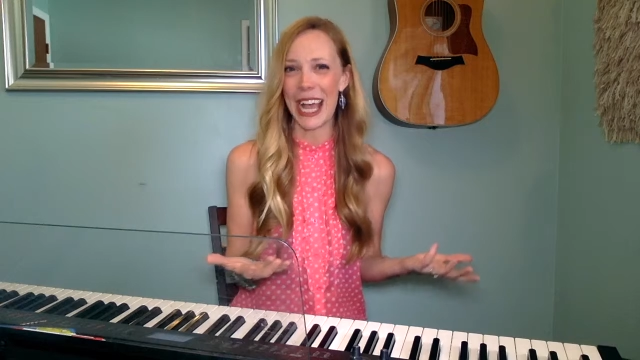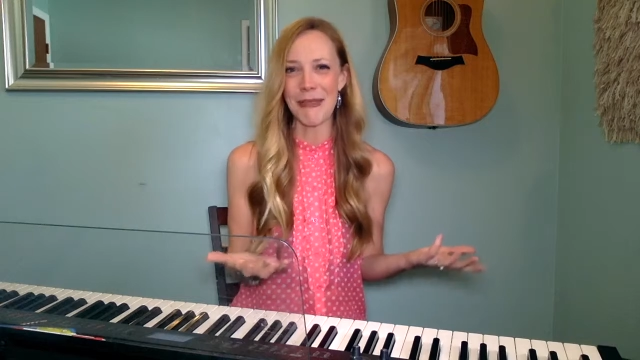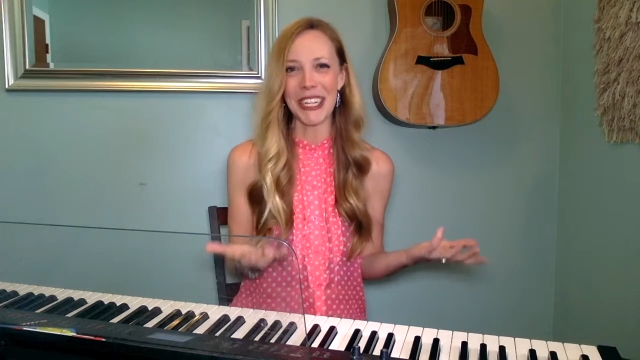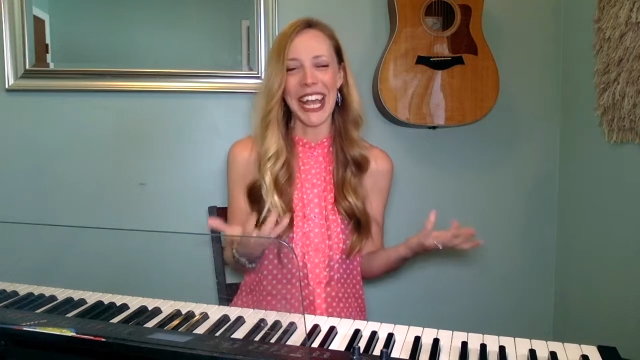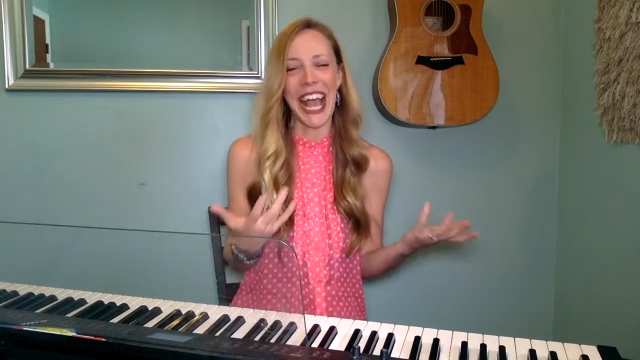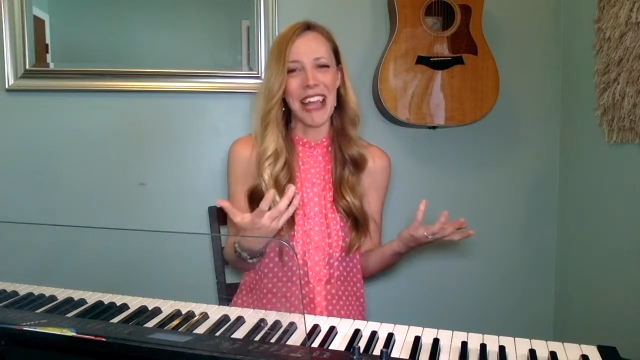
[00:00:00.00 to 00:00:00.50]
I
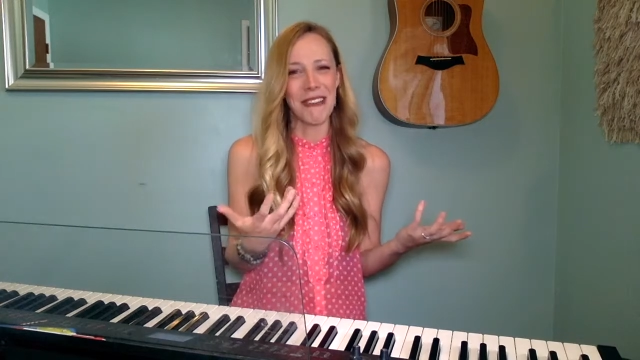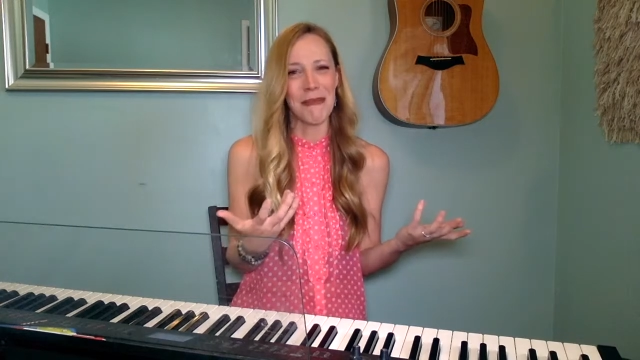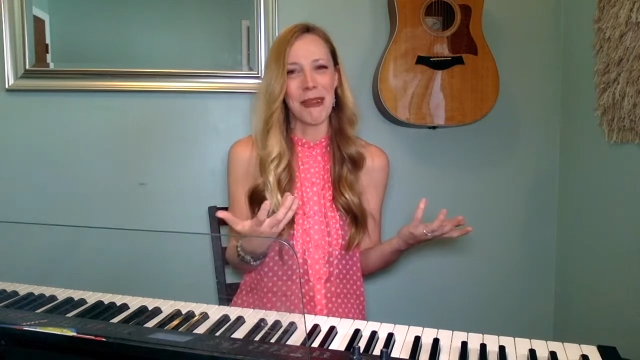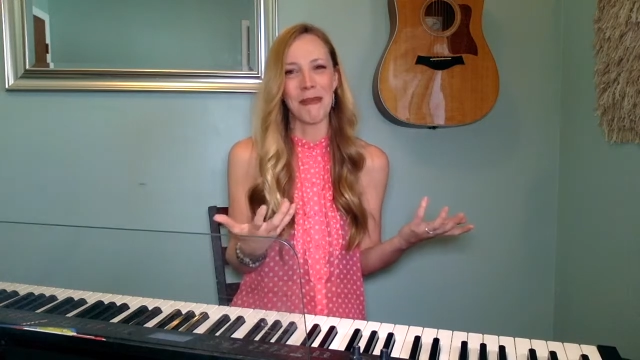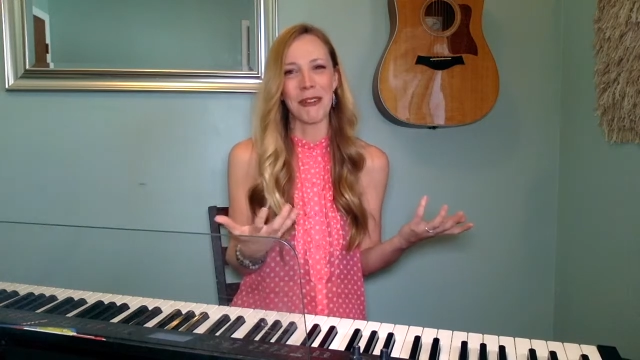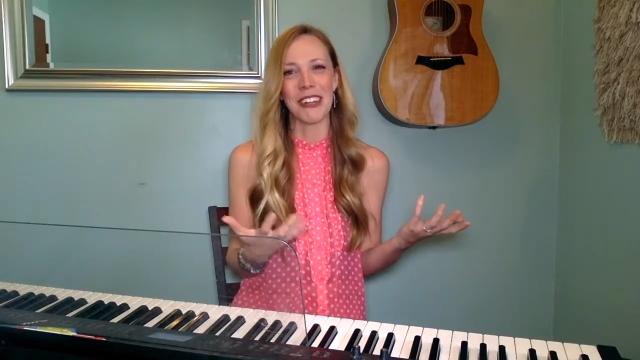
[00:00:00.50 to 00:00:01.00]
mean, I
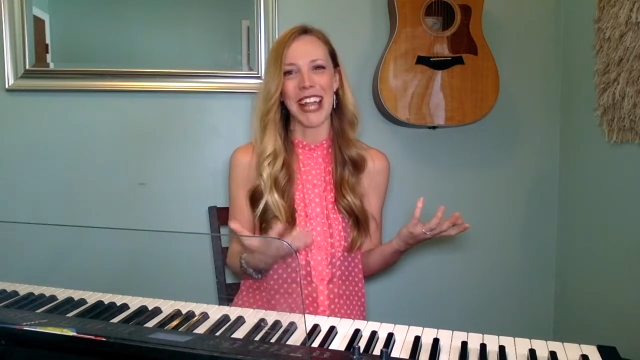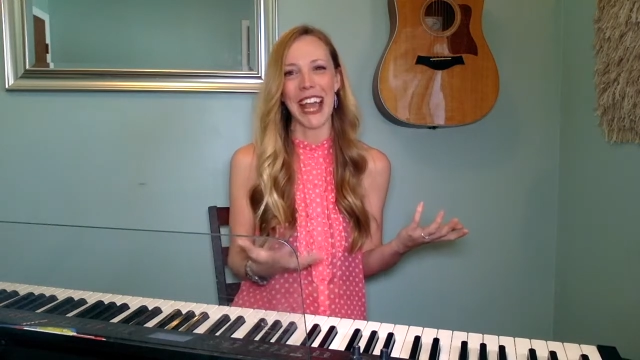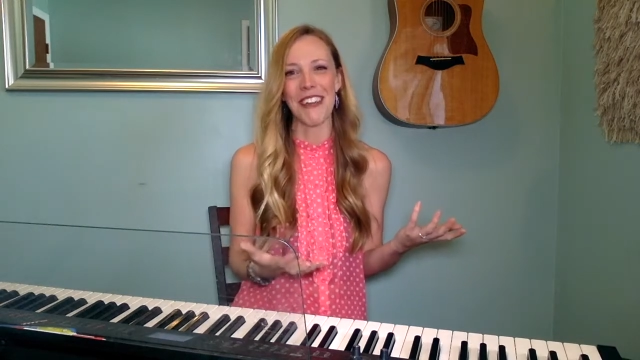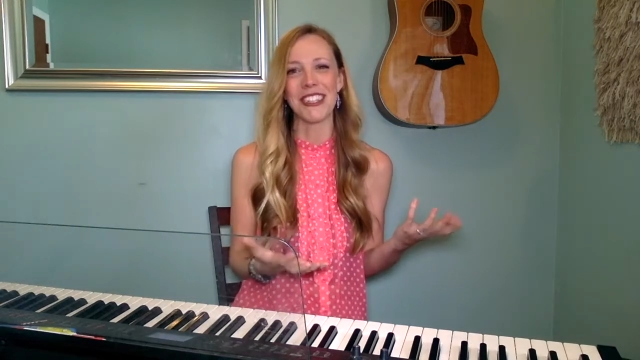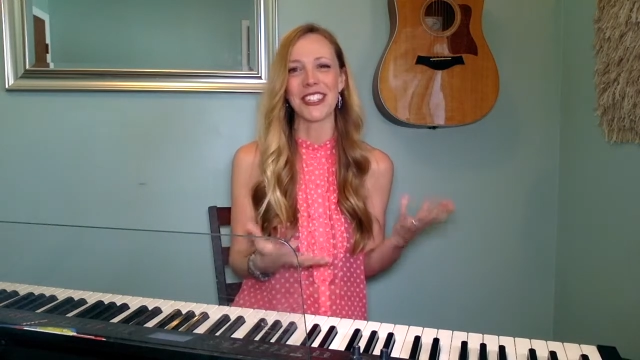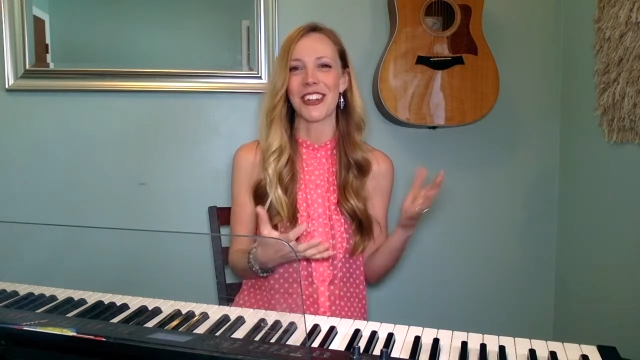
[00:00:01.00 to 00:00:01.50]
remember when
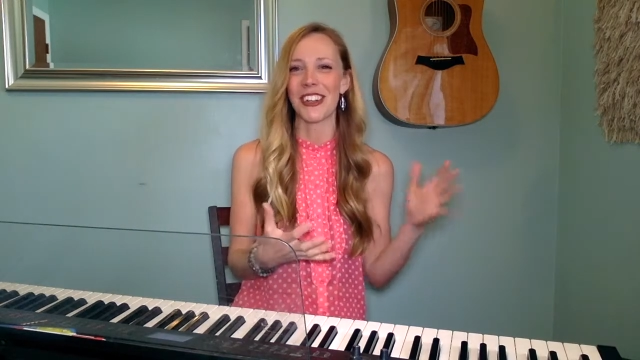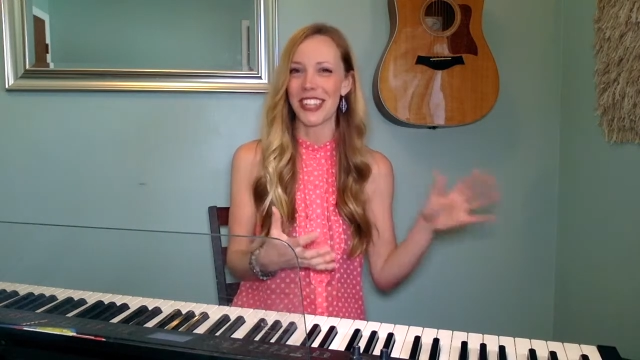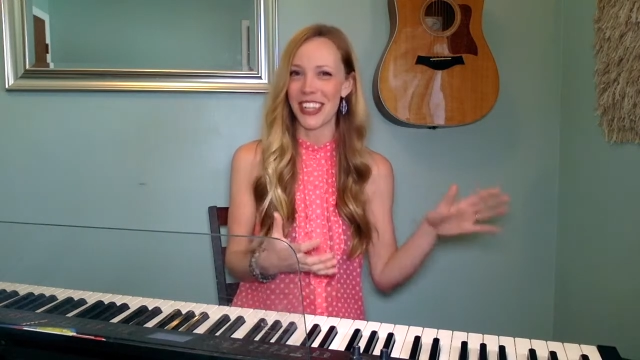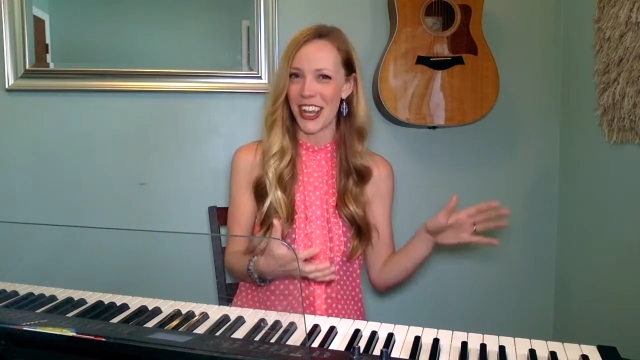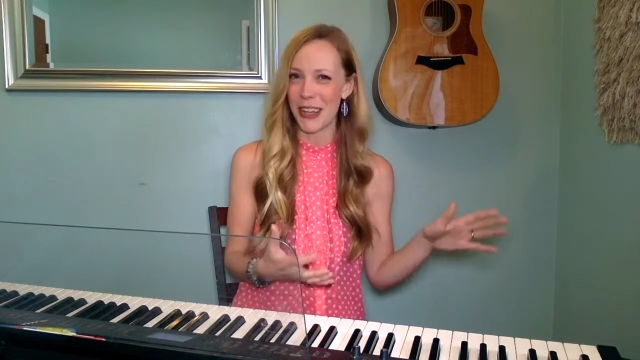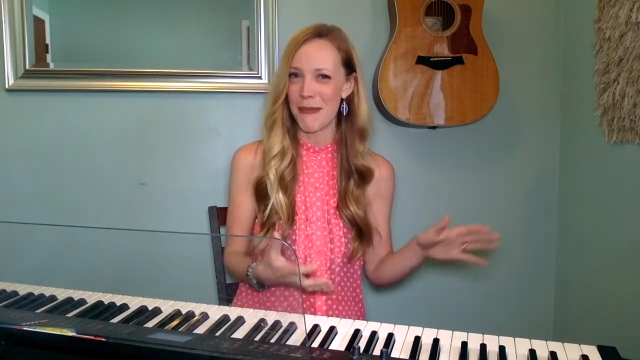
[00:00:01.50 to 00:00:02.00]
I was
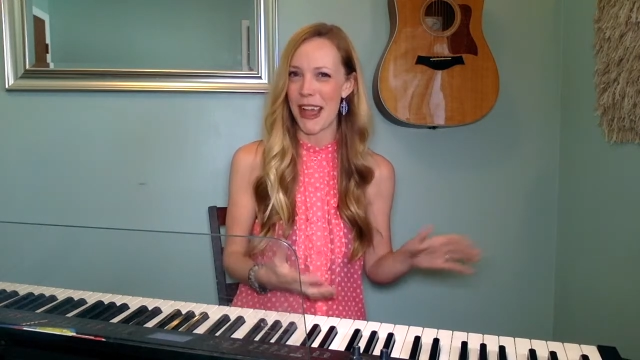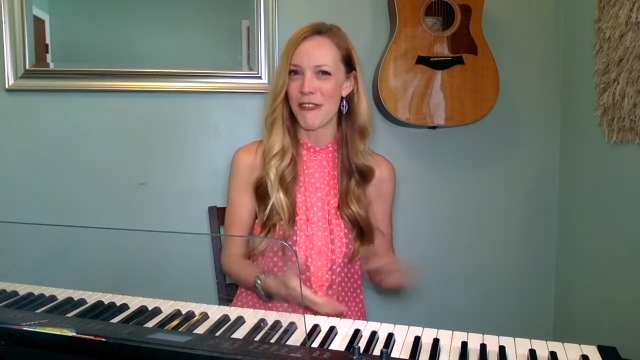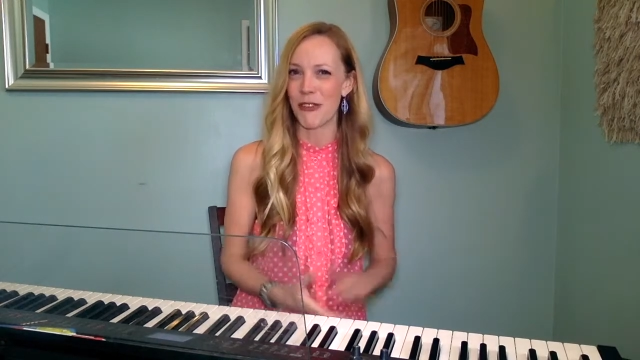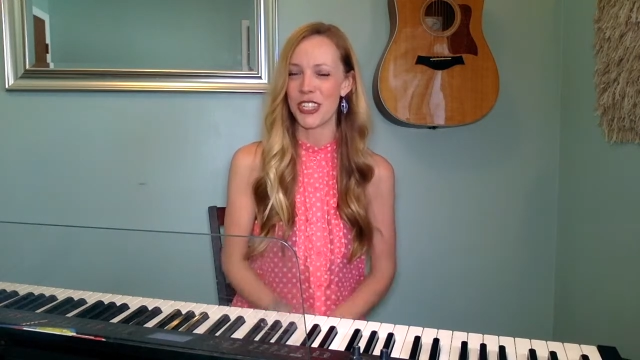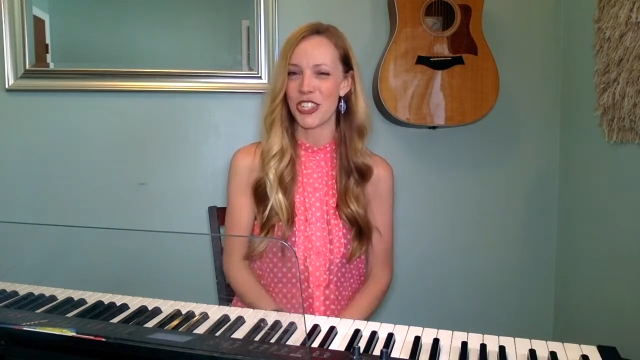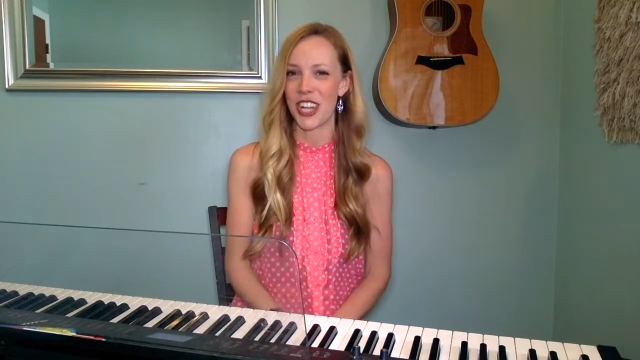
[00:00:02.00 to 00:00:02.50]
early on in my
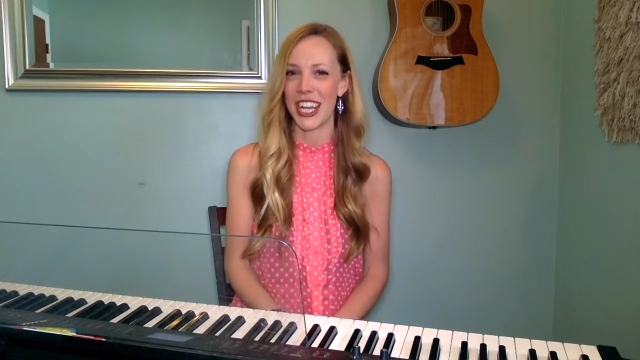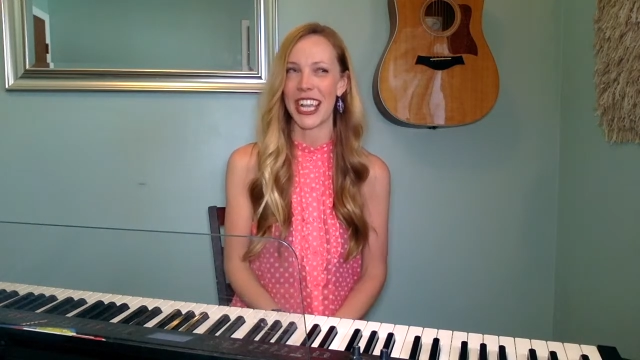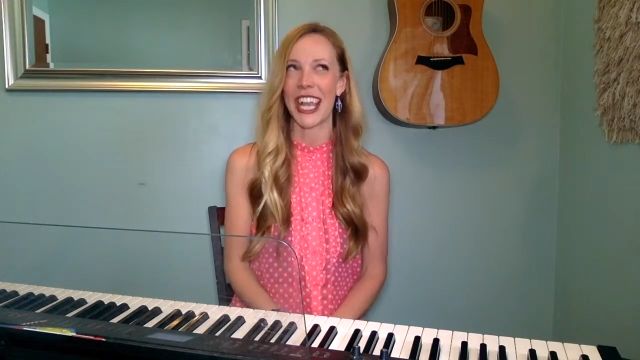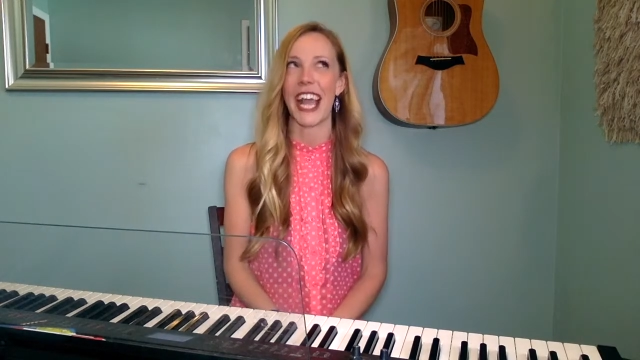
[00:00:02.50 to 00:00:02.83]
voice training,